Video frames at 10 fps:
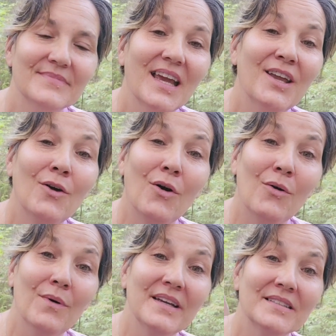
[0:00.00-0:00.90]
And
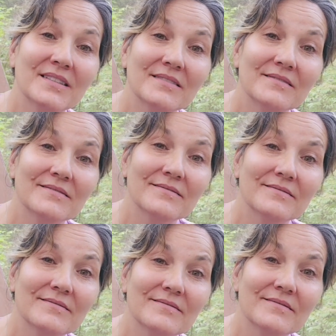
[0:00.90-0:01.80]
always
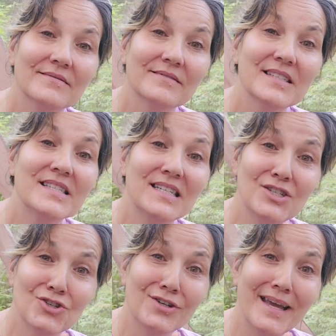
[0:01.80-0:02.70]

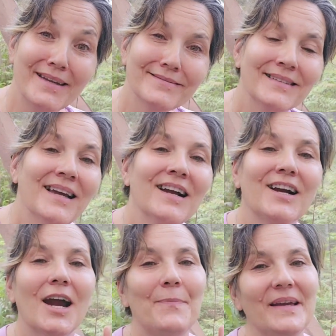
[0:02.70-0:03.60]
seize your day.
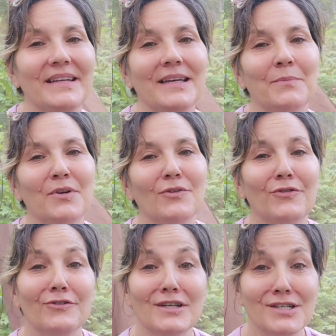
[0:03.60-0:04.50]
Carpe diem,
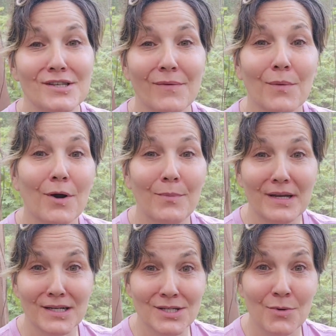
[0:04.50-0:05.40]
beautiful creatures of the world,
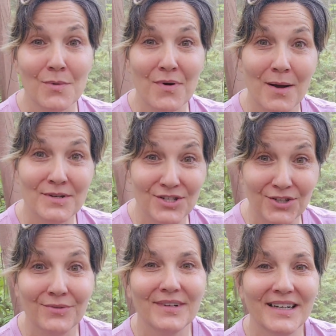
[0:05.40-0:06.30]
because no one promised
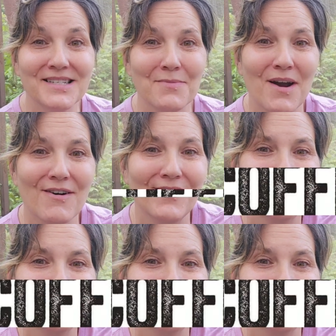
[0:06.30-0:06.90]
you a tomorrow.